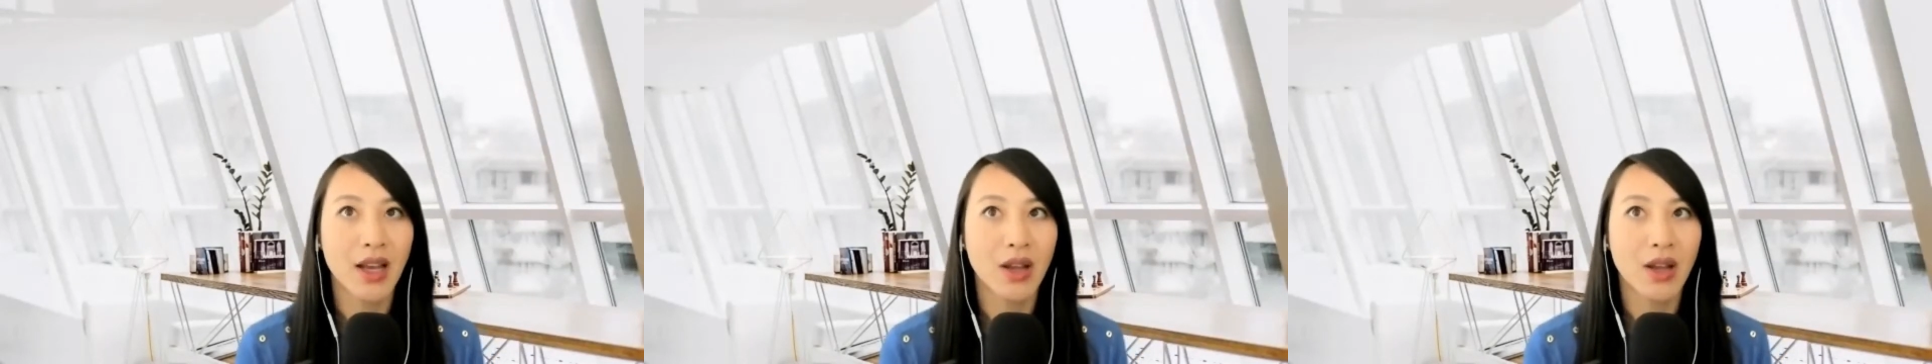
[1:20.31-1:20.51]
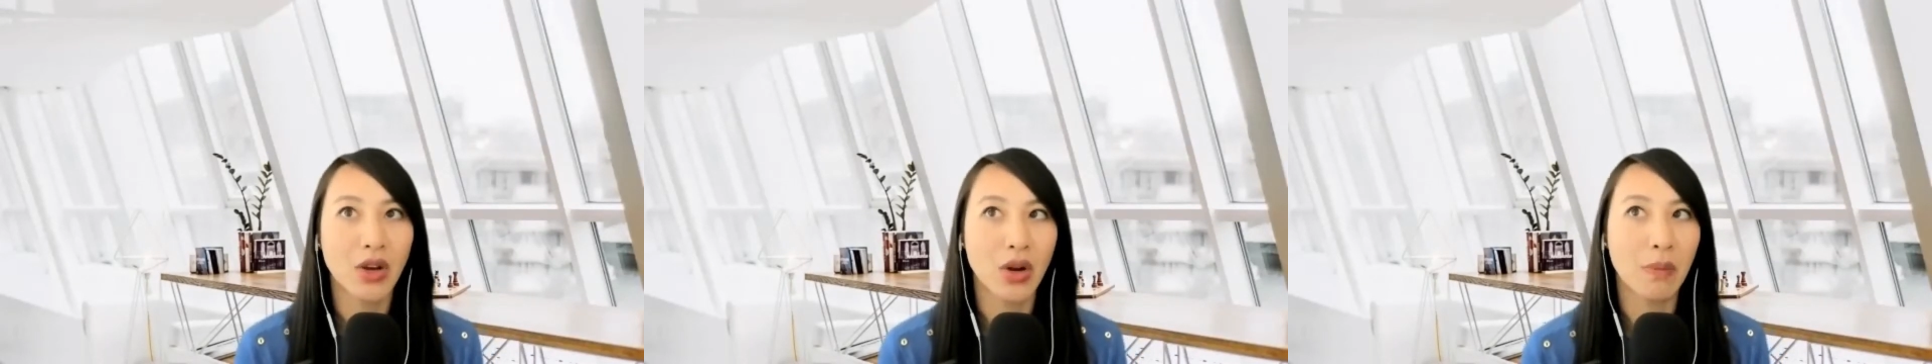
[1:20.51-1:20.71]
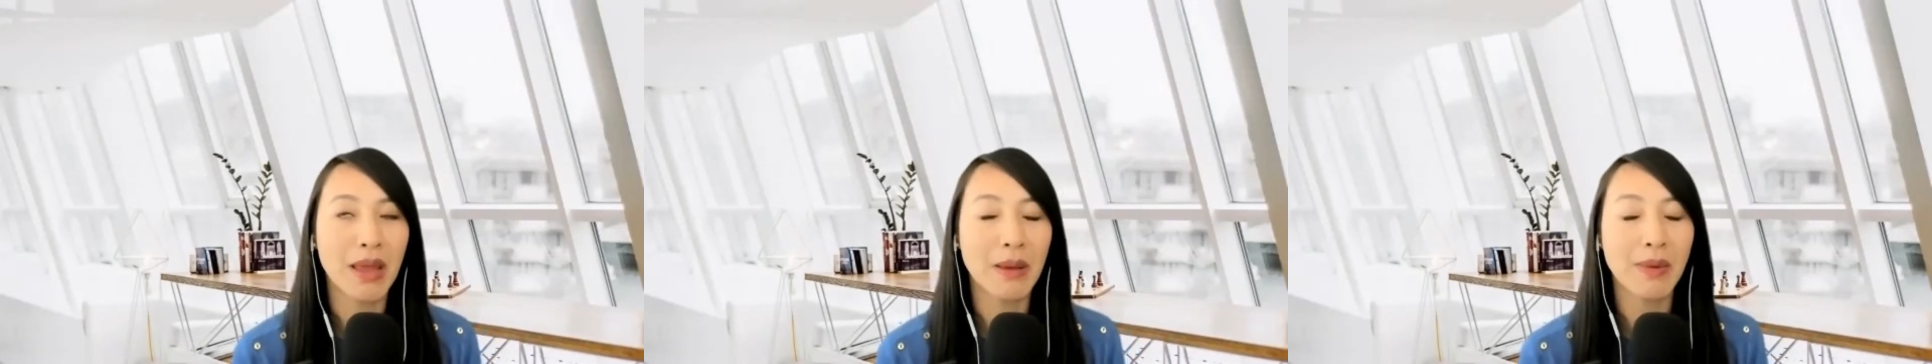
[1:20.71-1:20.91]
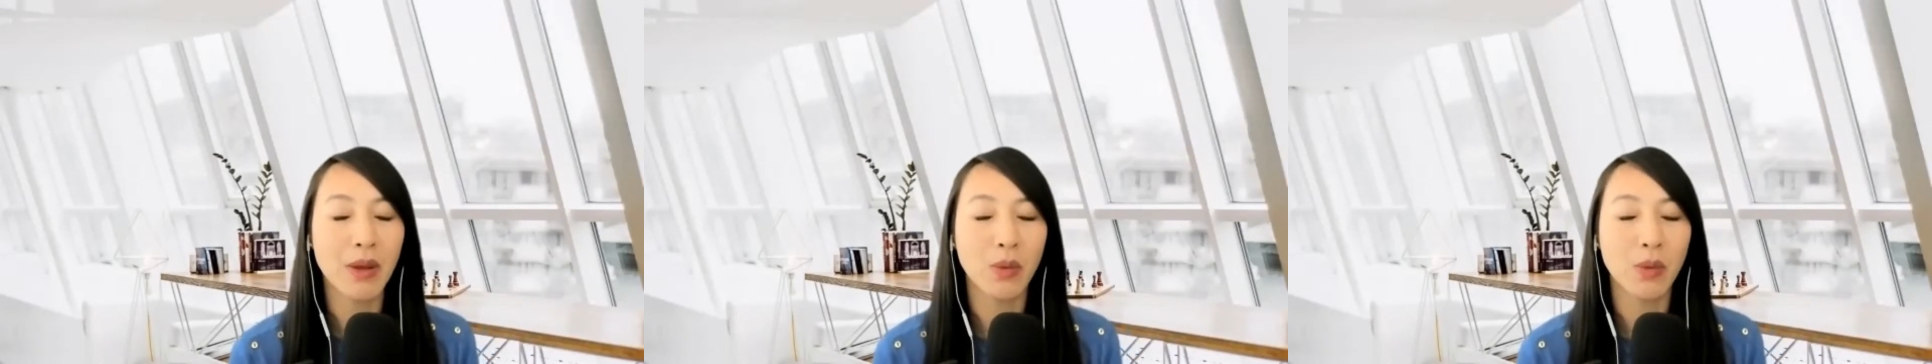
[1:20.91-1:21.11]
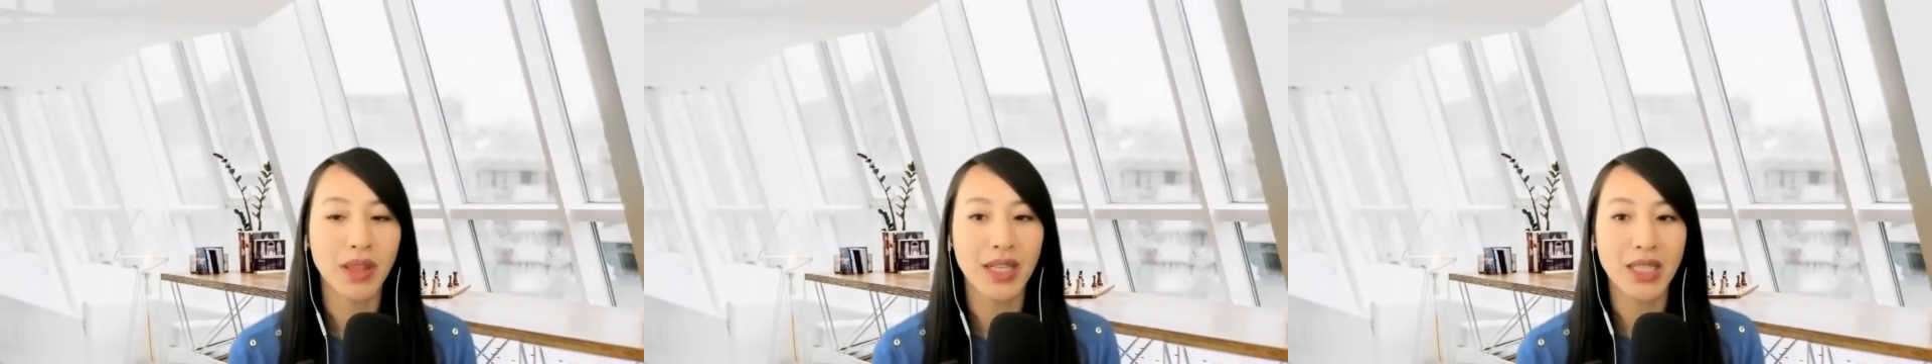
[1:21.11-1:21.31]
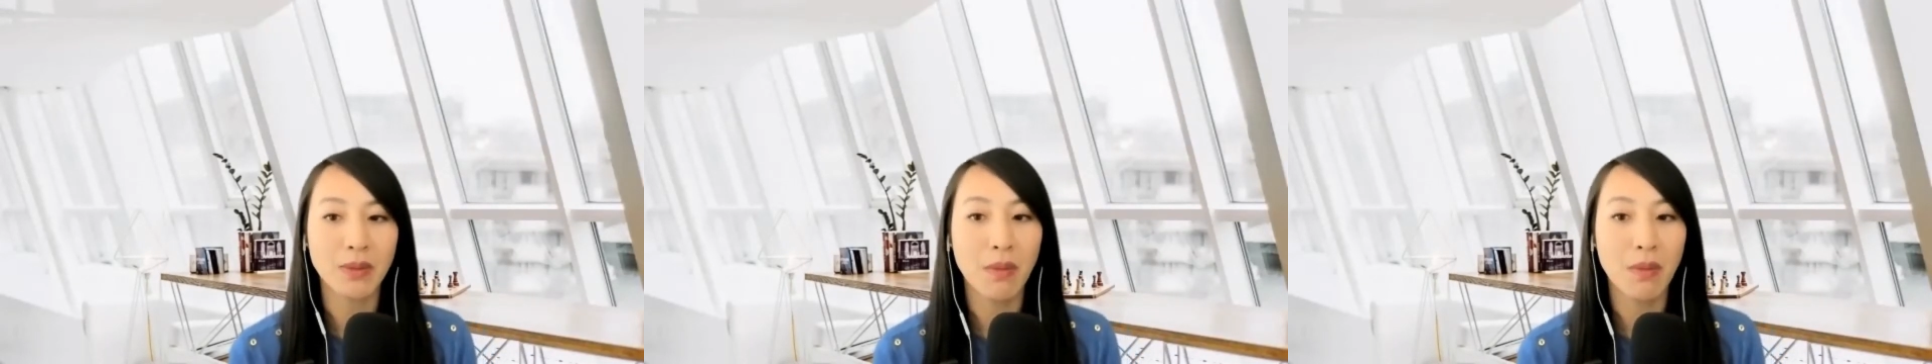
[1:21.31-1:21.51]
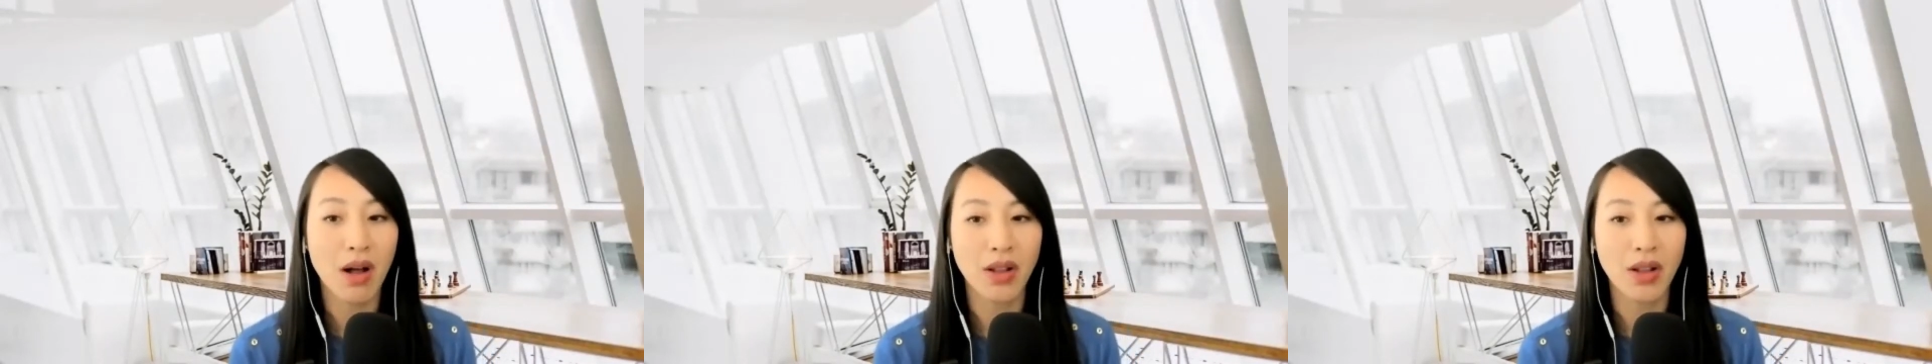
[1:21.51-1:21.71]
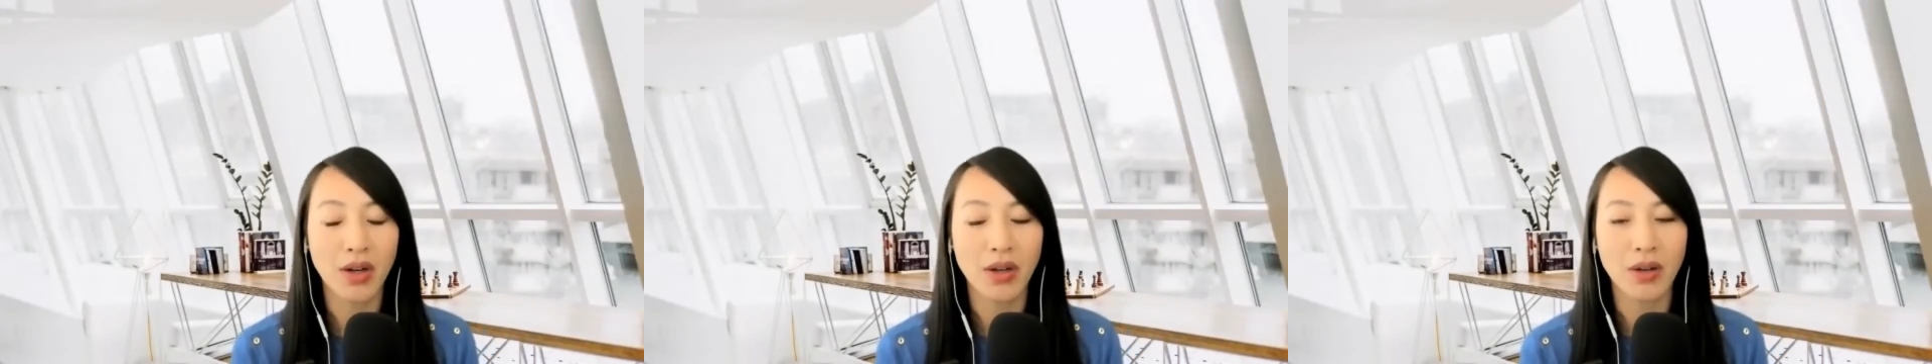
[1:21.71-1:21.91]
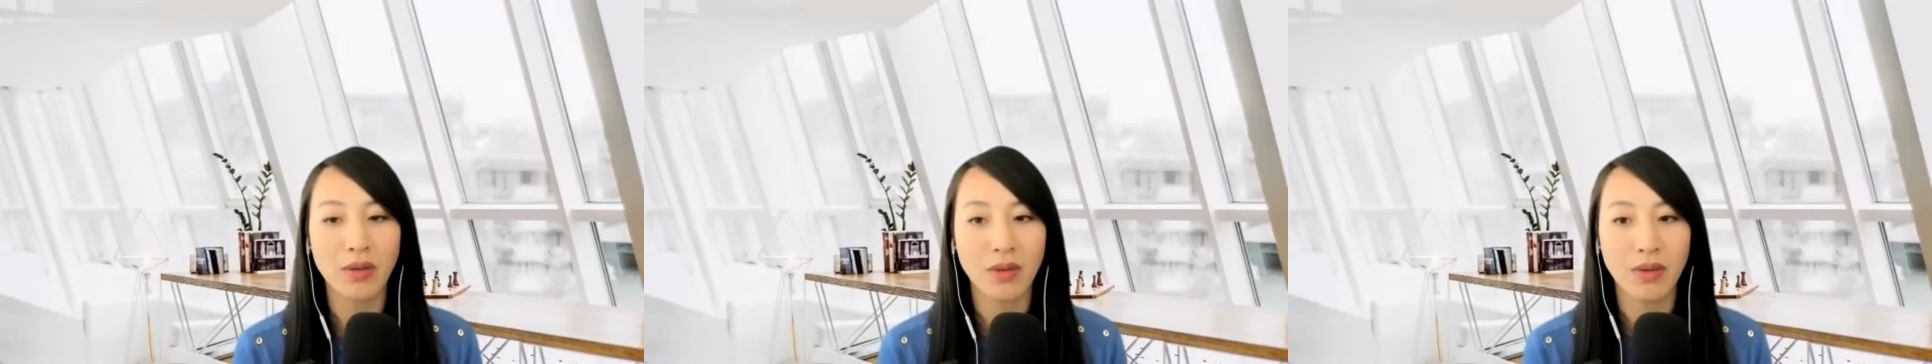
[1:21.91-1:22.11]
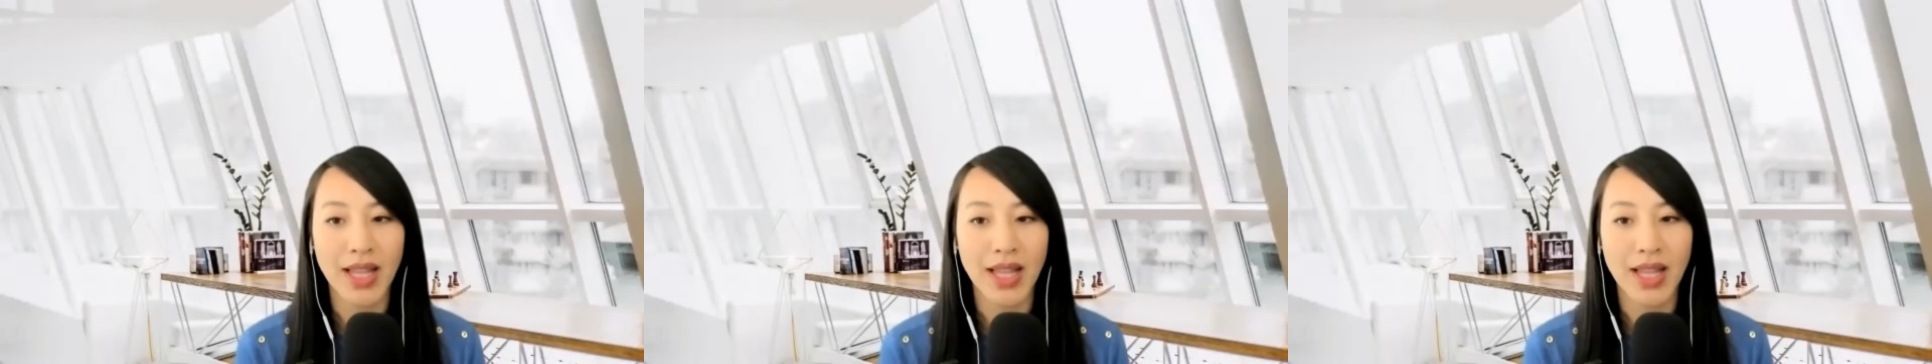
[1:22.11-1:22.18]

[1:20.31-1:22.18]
maybe with a smaller,